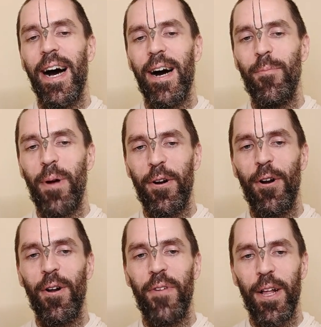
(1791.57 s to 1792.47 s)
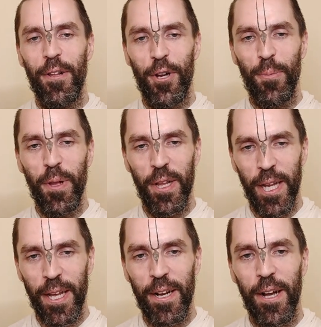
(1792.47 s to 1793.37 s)
bearer of
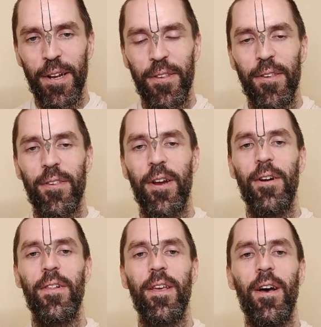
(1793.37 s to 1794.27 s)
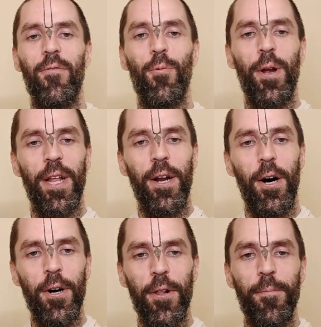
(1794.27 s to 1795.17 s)
eligibility, not necessarily of one and
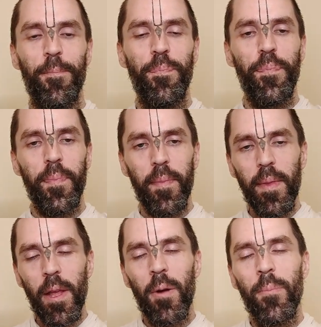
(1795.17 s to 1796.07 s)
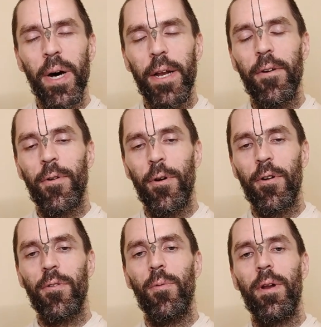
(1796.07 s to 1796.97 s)
all. But of
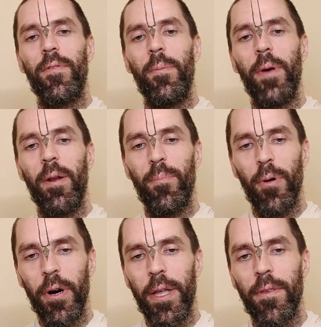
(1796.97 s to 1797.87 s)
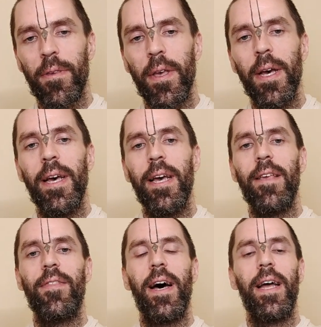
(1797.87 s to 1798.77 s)
course, one of the main points is
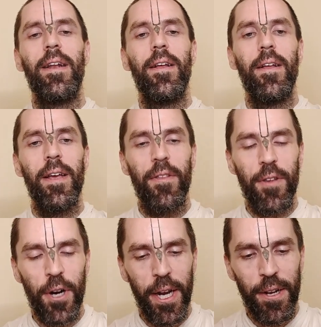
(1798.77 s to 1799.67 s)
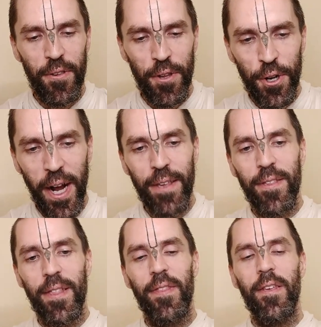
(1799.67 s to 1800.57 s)
that it's trying to stress
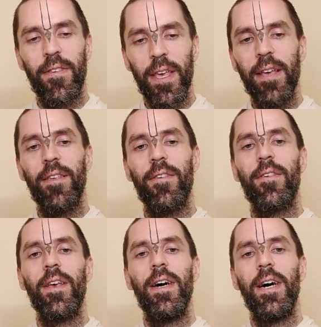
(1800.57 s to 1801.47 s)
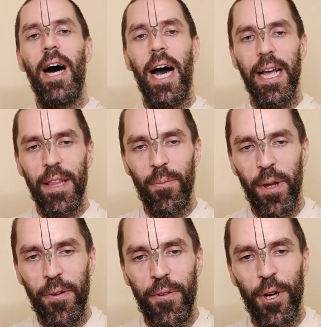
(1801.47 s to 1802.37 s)
that this is a highly
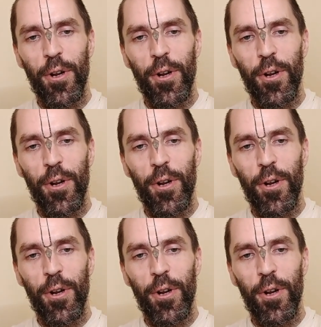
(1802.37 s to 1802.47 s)
beneficial,